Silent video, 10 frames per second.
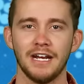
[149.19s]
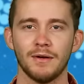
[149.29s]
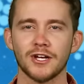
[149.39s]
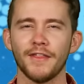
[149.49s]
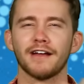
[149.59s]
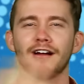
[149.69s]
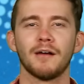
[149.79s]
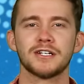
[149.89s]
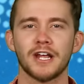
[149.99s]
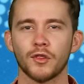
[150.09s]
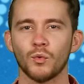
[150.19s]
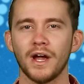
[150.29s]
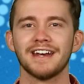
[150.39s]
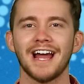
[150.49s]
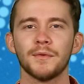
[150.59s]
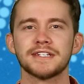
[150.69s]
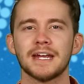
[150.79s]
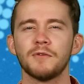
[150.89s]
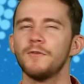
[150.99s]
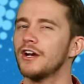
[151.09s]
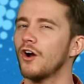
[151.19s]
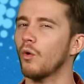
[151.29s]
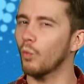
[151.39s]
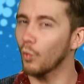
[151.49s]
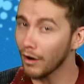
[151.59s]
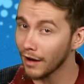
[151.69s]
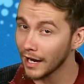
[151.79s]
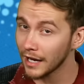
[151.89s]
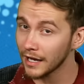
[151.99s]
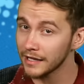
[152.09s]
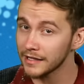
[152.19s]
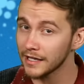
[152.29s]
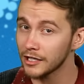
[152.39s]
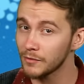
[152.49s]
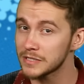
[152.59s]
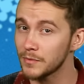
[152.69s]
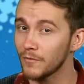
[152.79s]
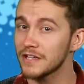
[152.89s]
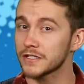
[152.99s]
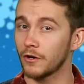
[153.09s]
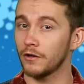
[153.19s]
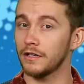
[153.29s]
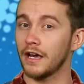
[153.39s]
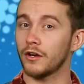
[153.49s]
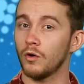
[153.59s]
Anyways, all that garbage out of the way, now it's time to figure out why the Inhumans movie is currently on